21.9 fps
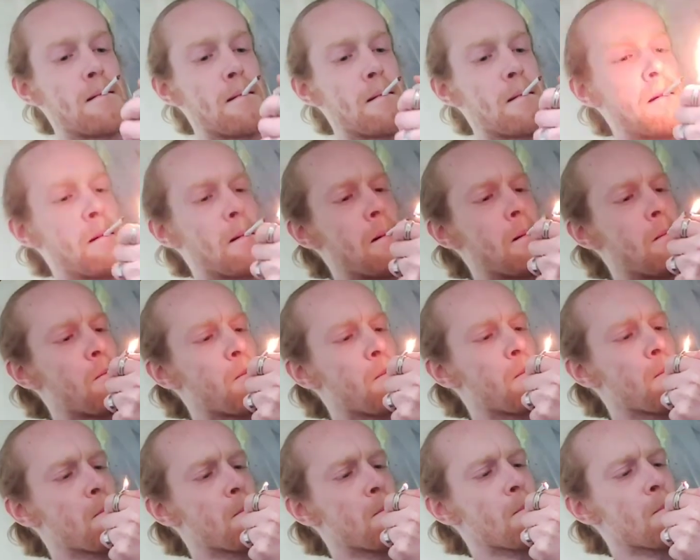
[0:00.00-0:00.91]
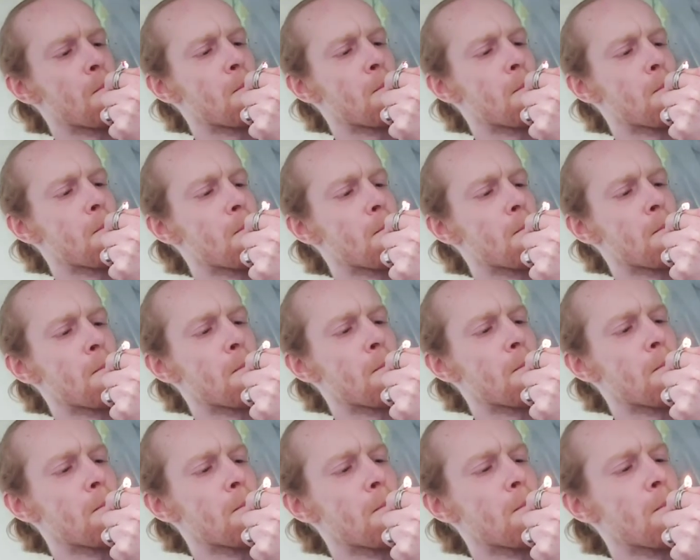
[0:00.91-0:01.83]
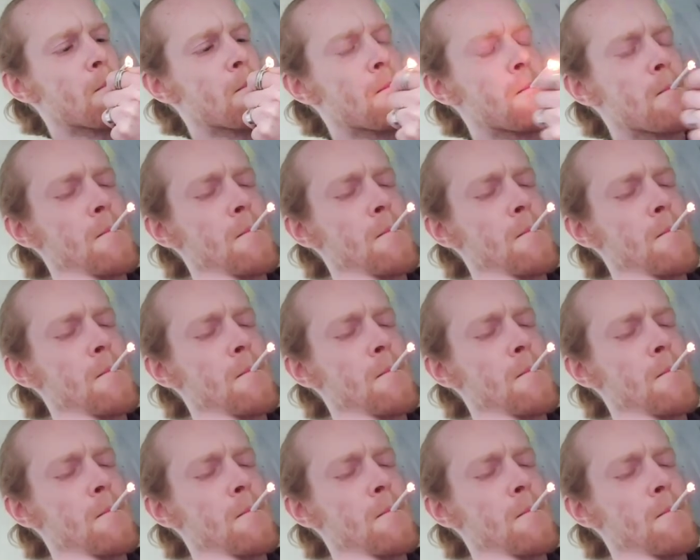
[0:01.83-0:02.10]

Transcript: Nobody speaks.